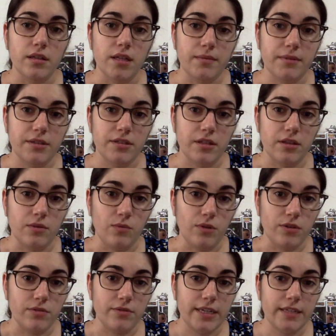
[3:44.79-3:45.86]
Let me set the
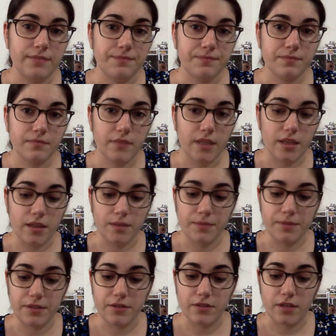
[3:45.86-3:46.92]
world right. And the
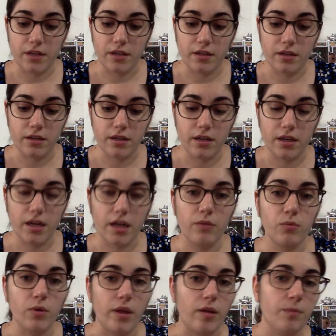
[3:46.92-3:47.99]
bee said, I
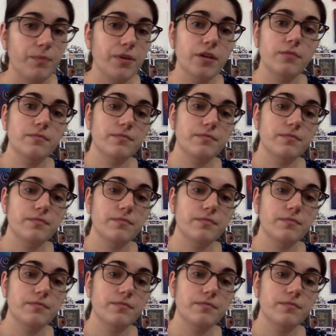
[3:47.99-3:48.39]
will help you.